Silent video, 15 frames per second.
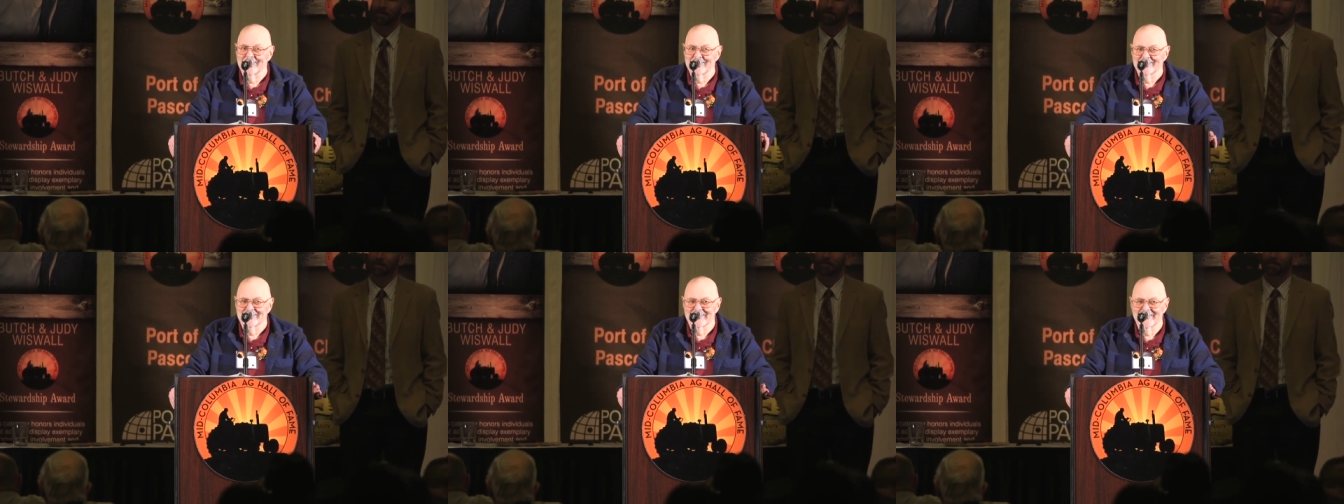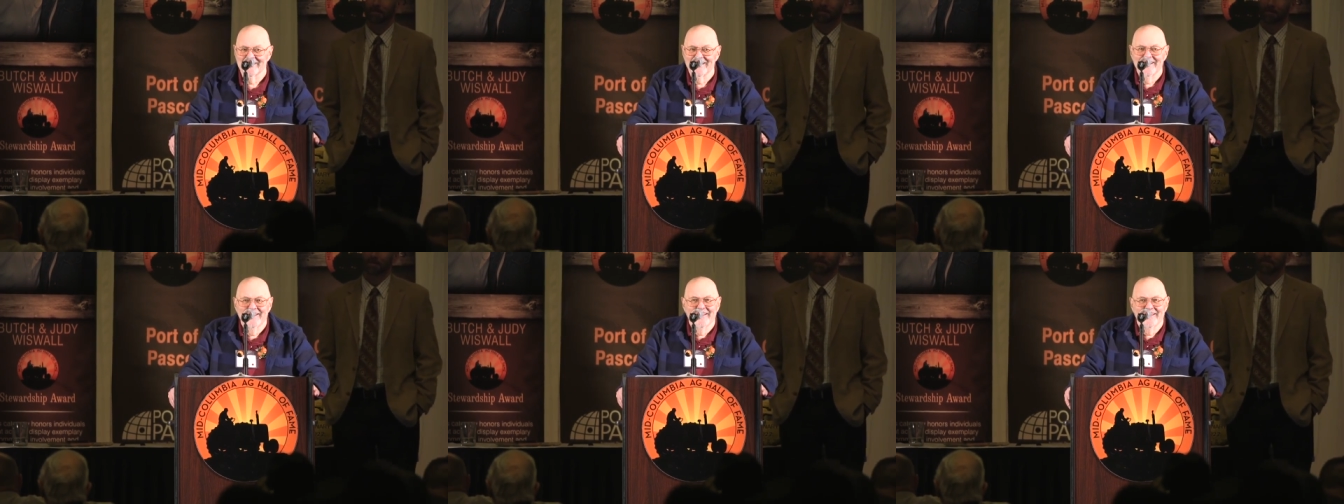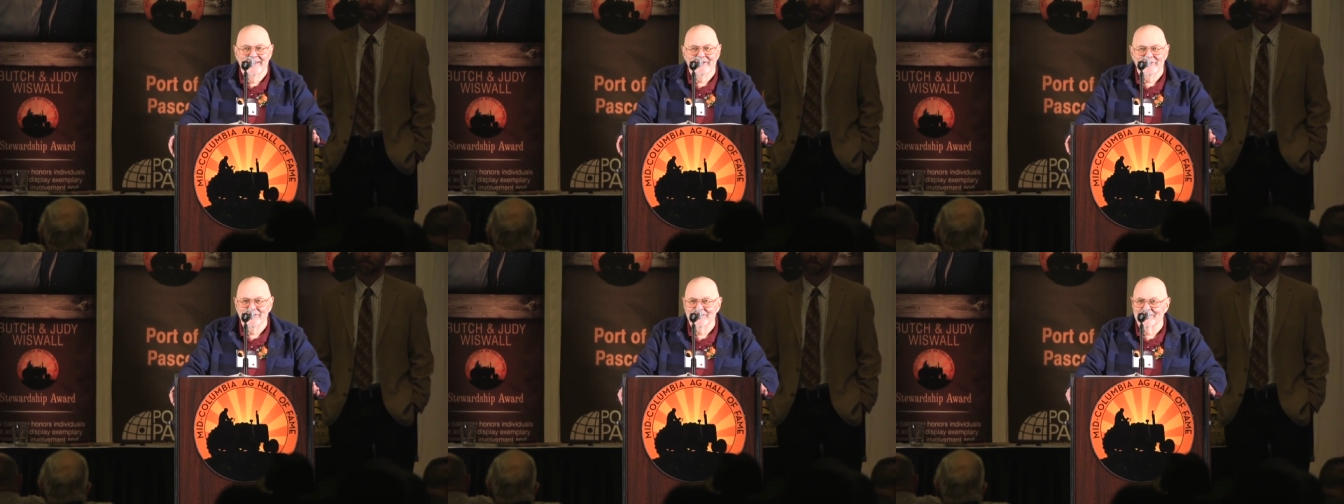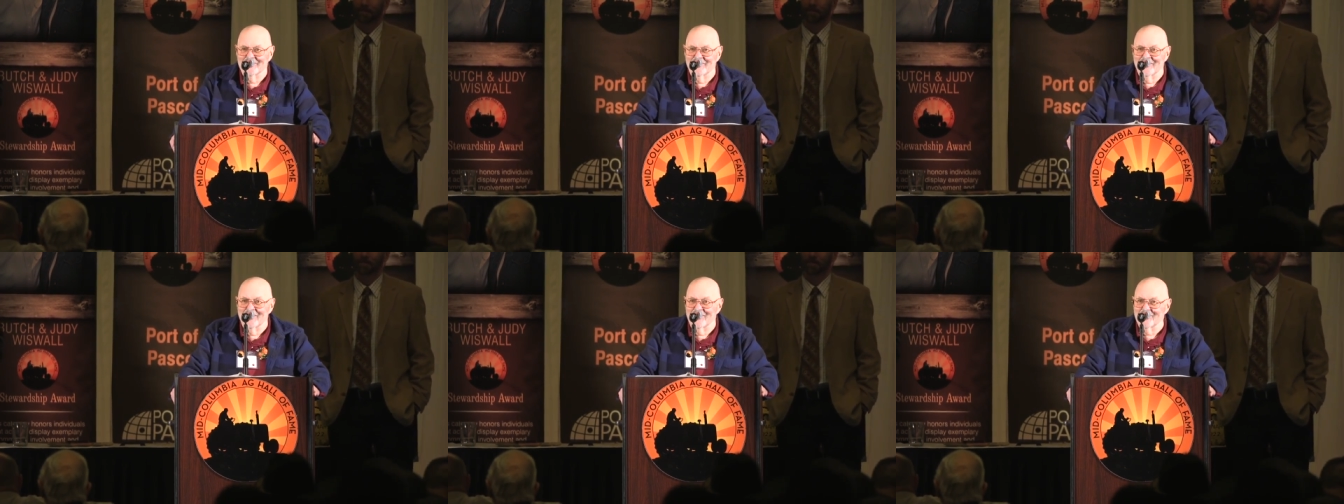Because it
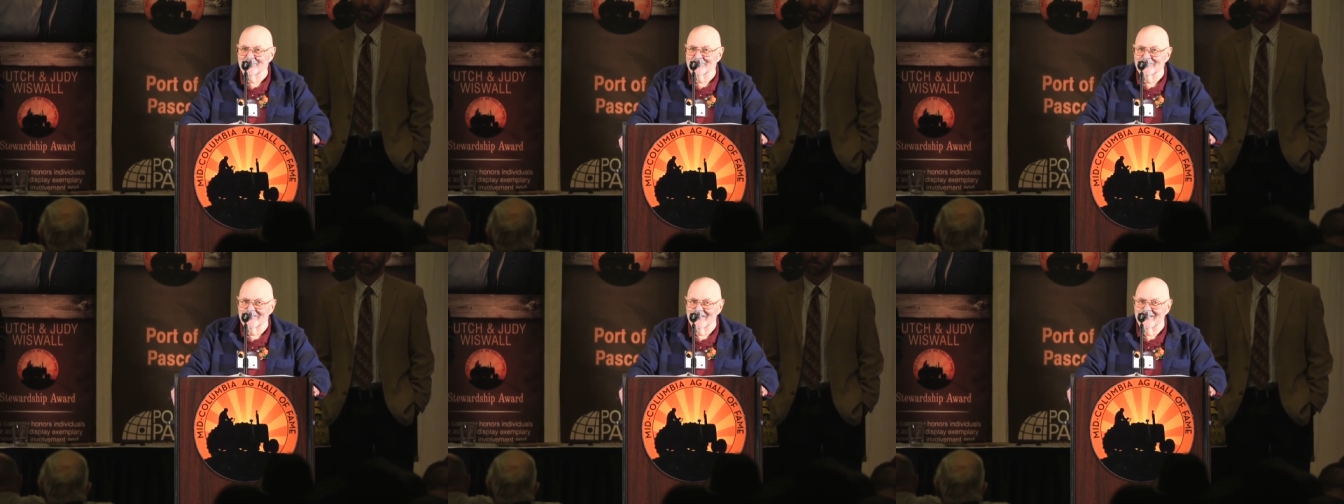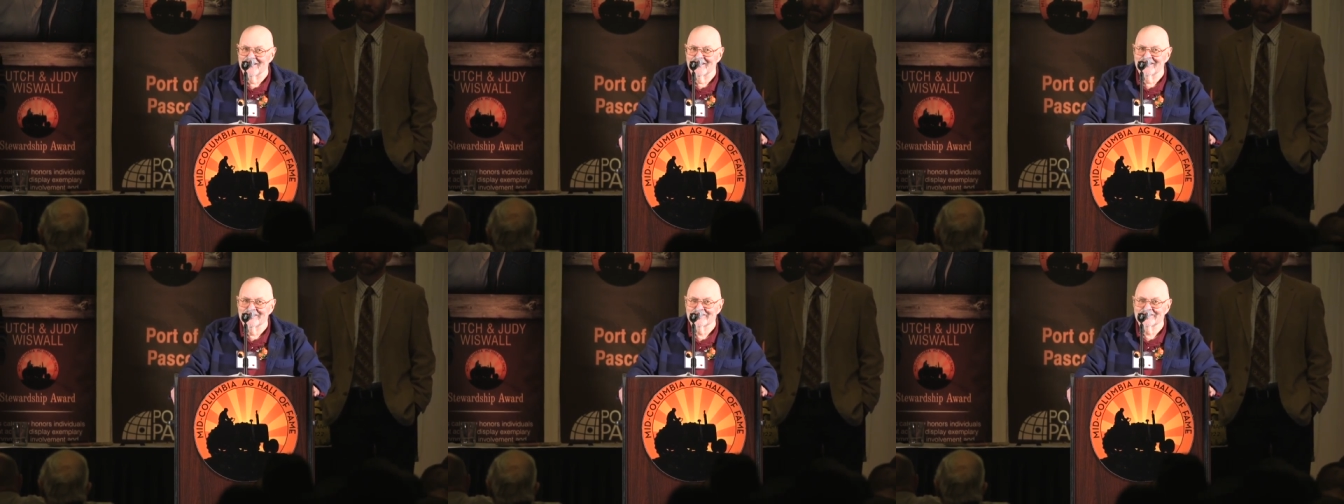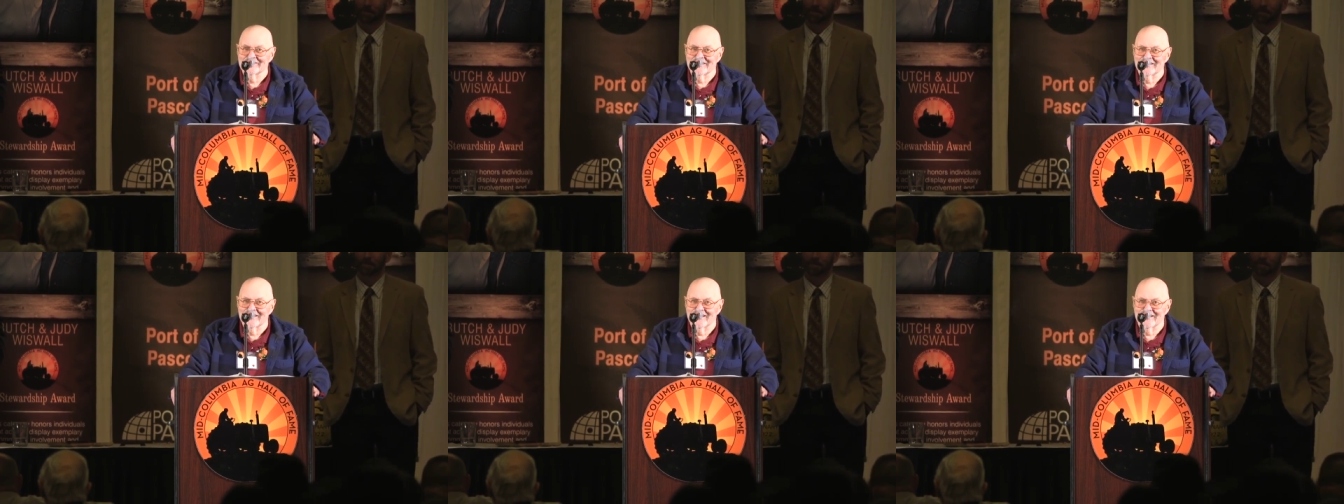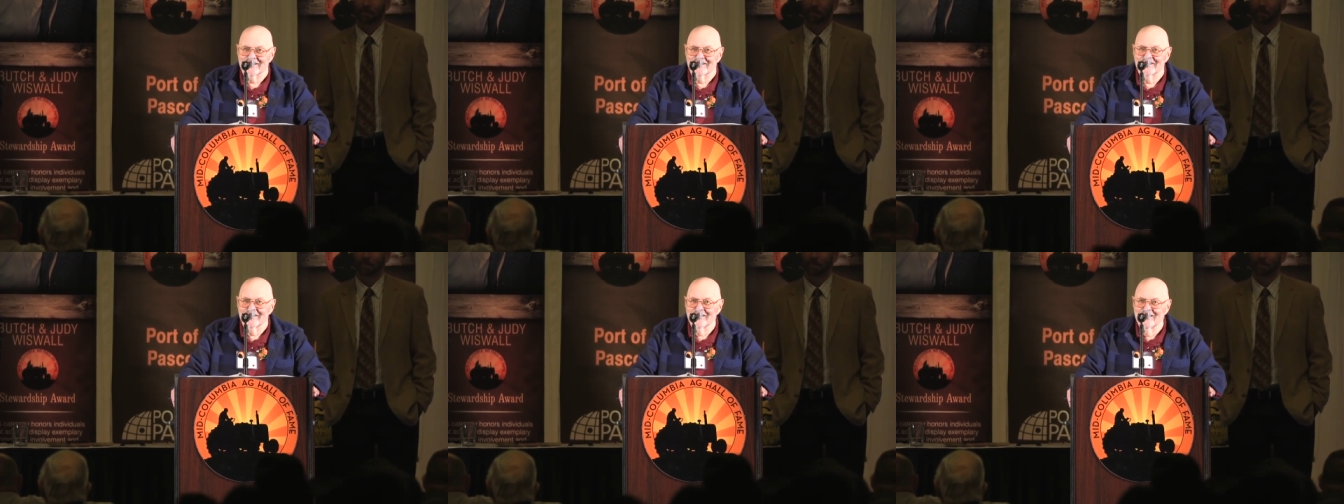was one of those things
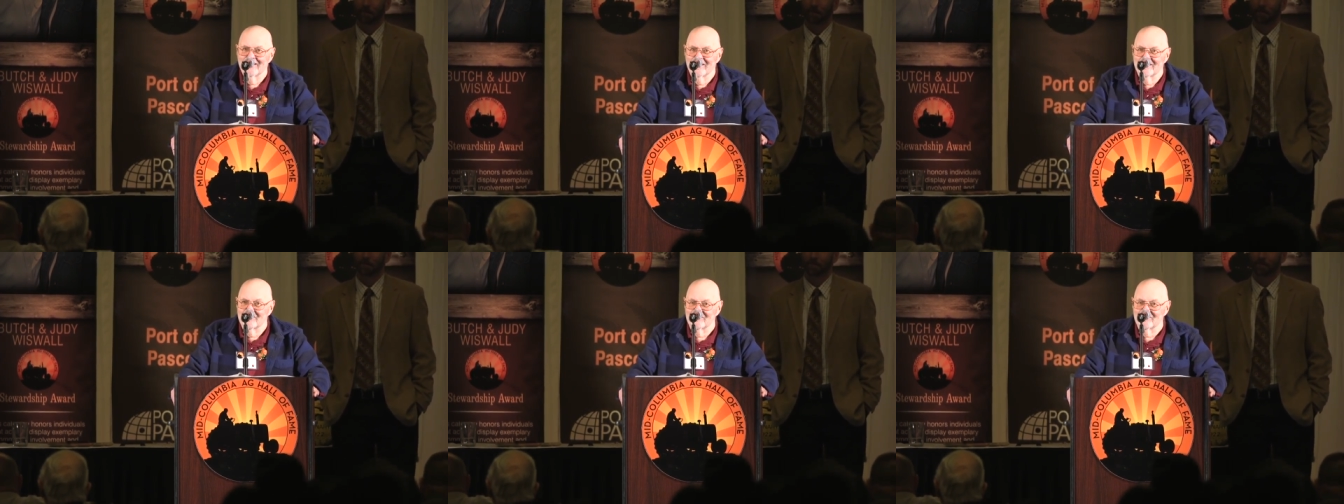that